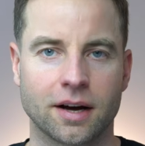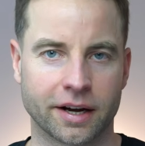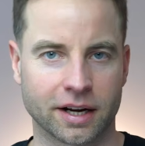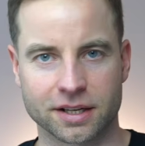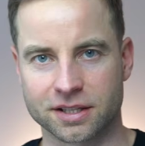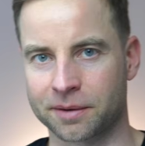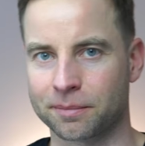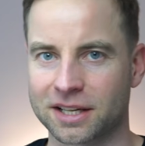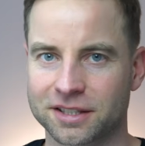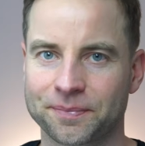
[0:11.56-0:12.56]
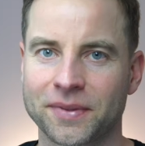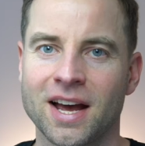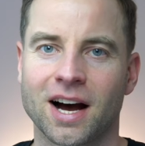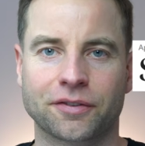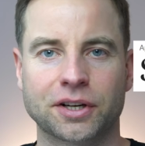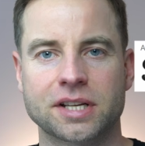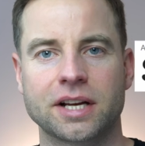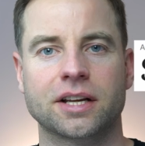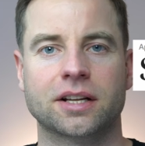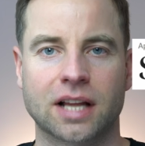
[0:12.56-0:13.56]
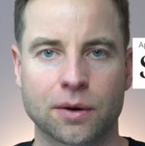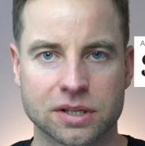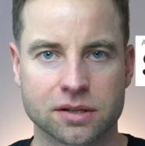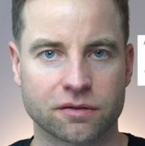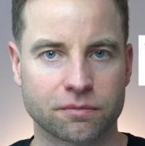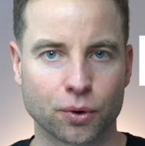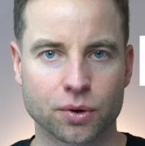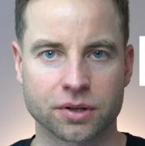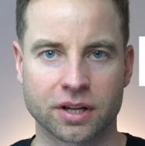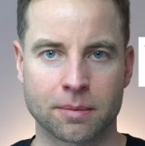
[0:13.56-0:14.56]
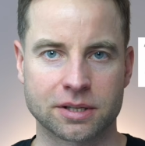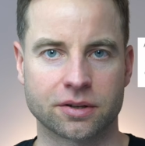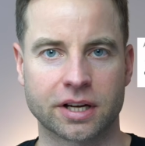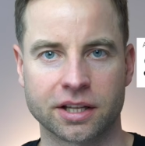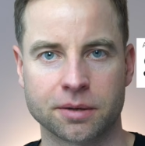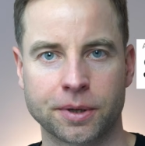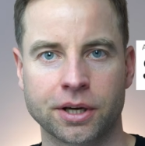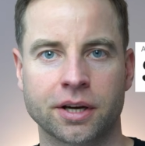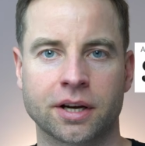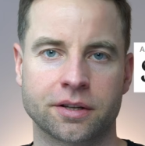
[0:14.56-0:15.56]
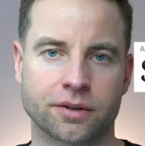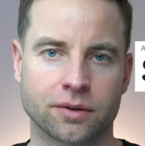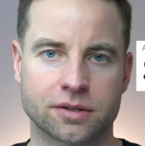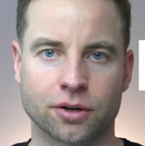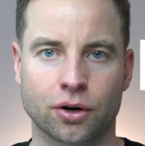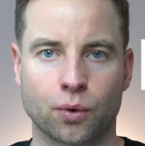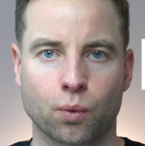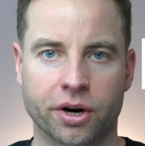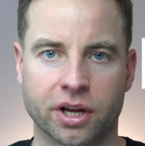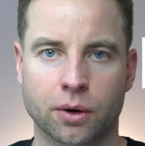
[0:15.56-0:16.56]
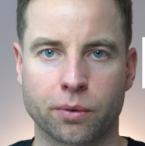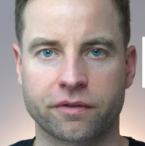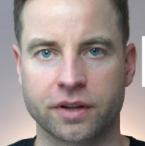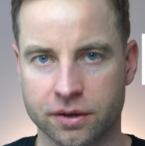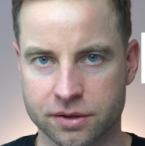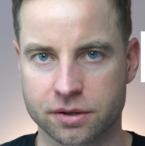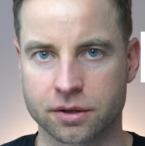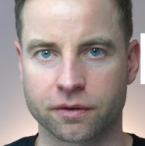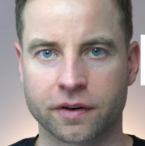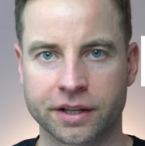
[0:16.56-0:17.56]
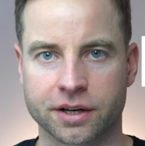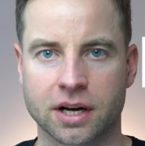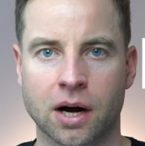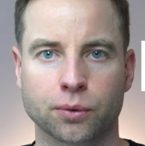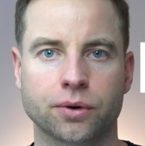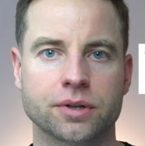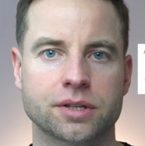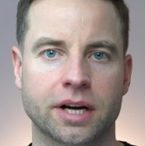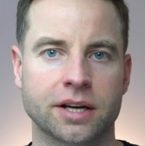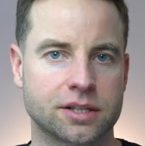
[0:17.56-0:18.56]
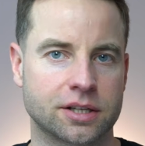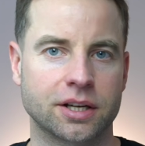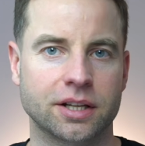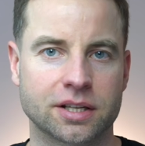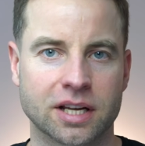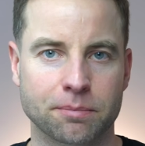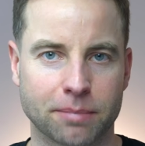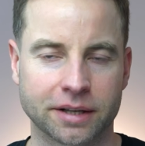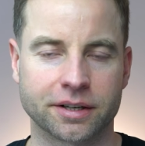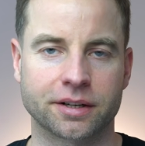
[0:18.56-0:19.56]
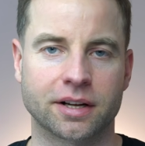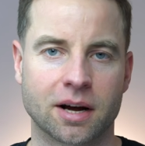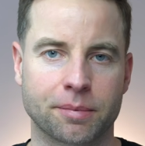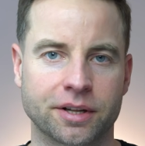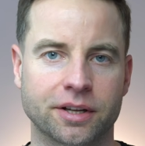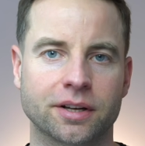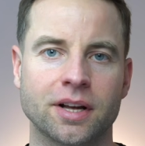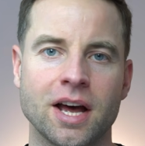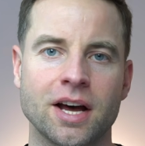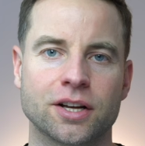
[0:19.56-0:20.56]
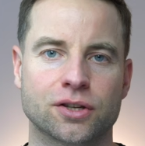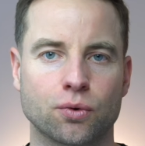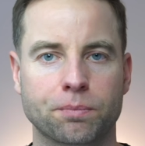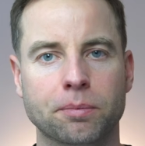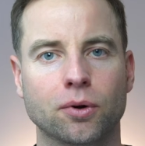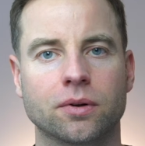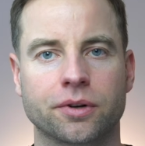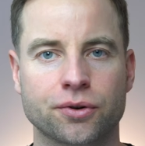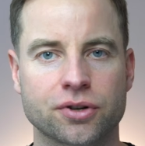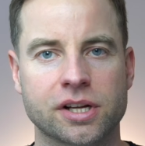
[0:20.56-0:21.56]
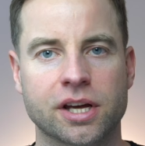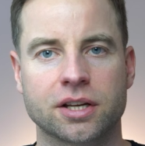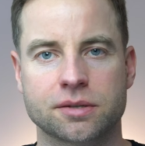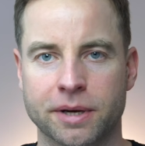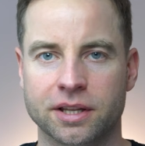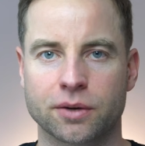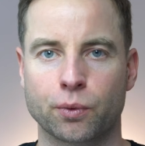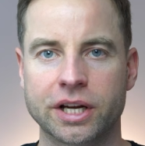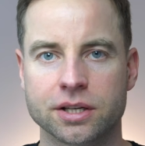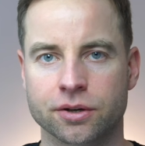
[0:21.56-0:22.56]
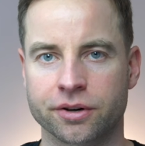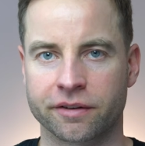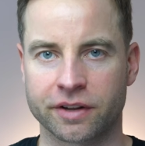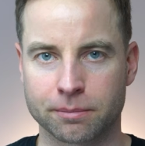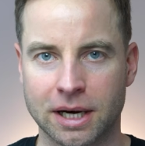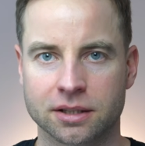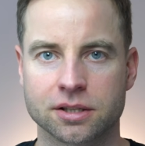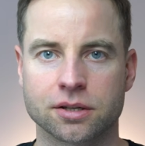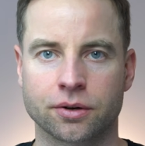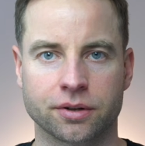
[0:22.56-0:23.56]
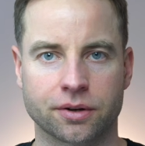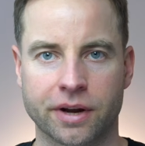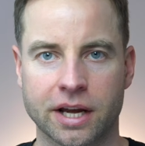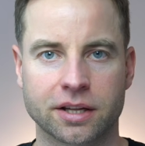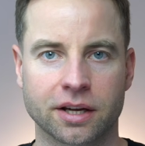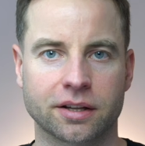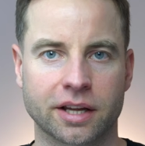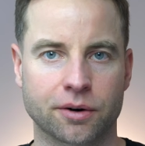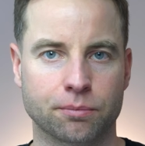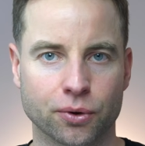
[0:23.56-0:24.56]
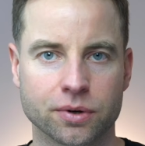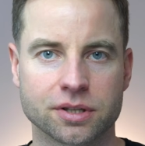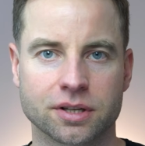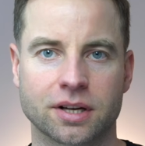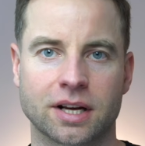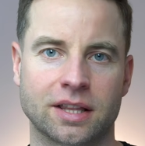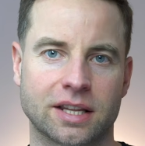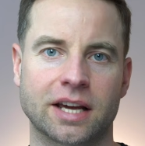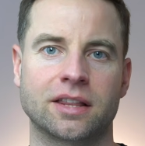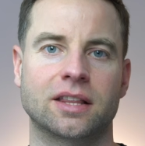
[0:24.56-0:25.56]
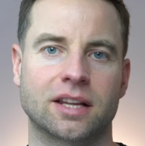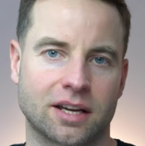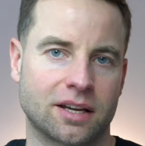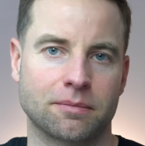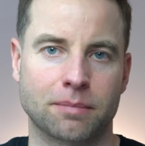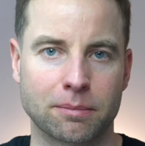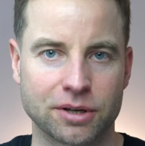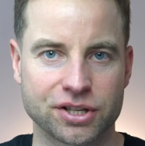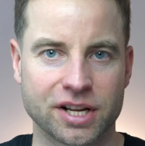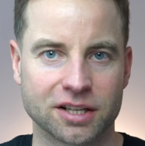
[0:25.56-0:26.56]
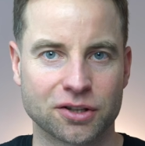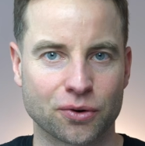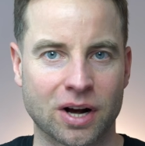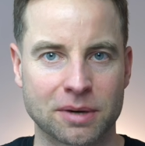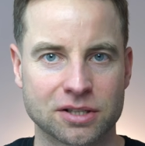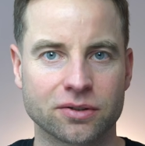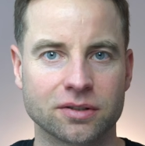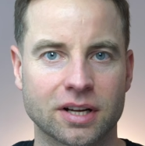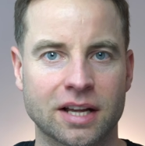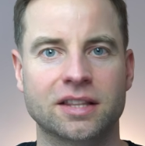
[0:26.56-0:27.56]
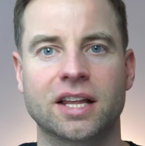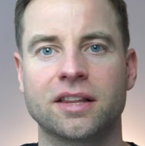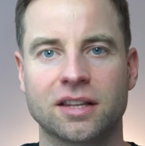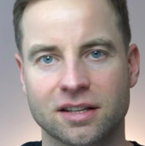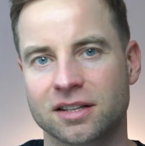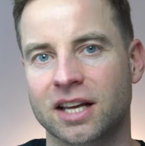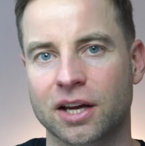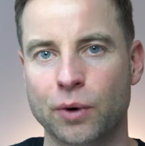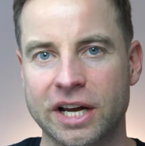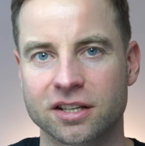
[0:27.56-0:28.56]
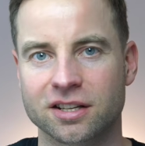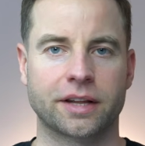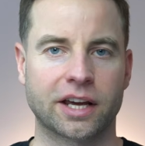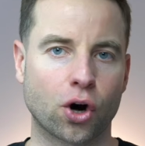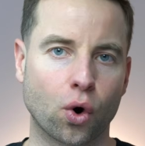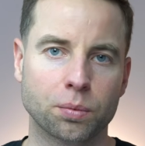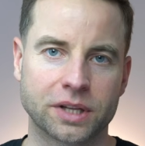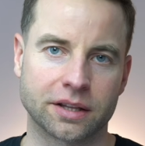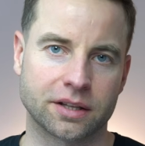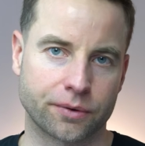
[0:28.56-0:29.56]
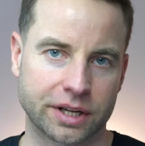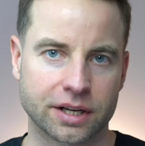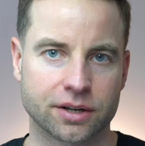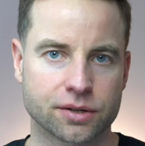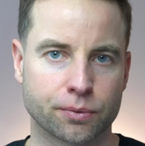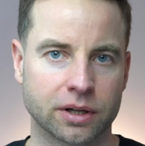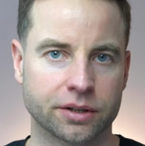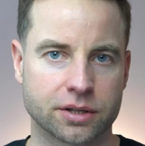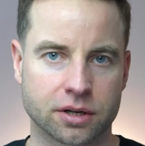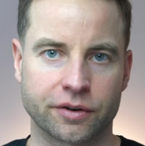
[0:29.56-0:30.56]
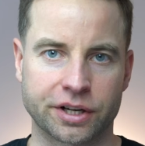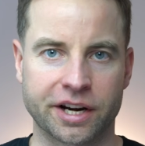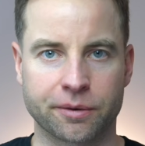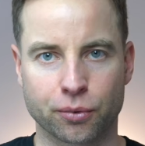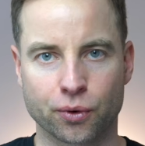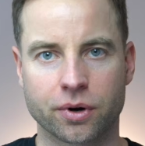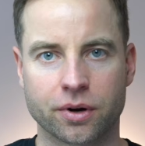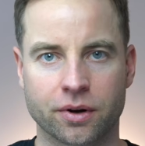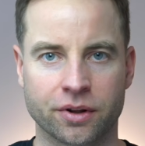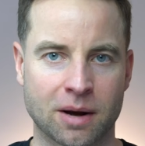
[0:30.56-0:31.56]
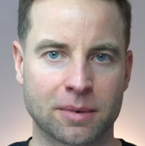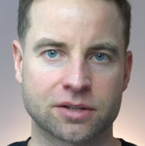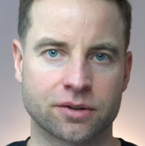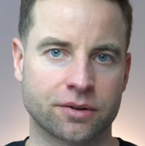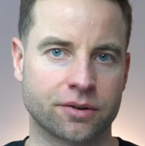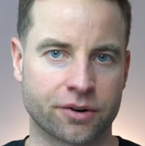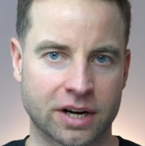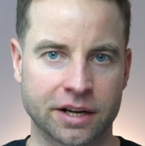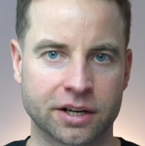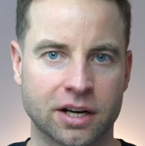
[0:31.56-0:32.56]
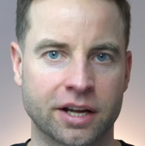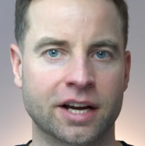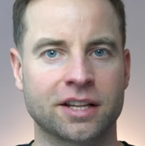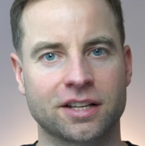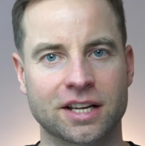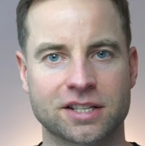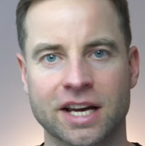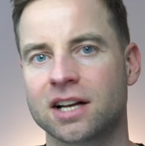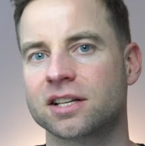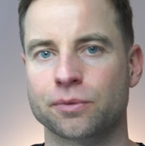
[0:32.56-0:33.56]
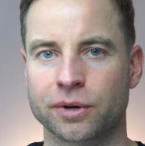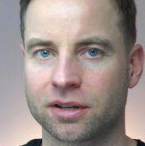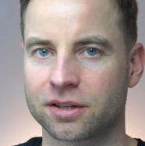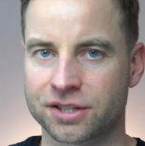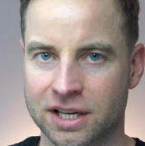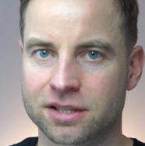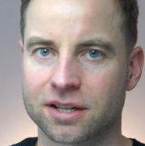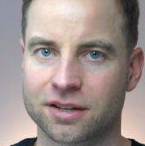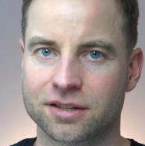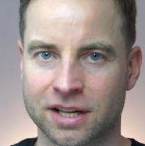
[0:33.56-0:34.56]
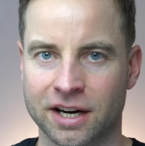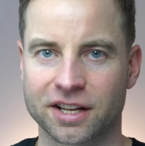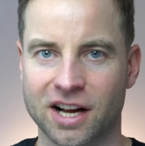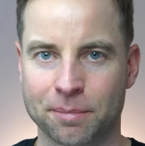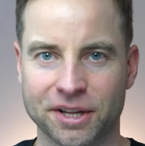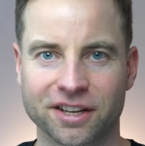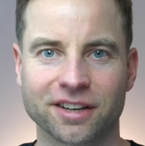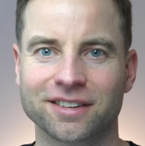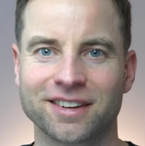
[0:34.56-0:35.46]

Hi guys, I'm Matt. After selling thousands of books on Amazon KDP and also working with thousands of other authors, I see the same pattern happening. So people usually spend weeks or even months on creating their books, and then they publish that to Amazon, and then they wait. They hope that the readers will discover their book on Amazon organically and the sales will just start happening.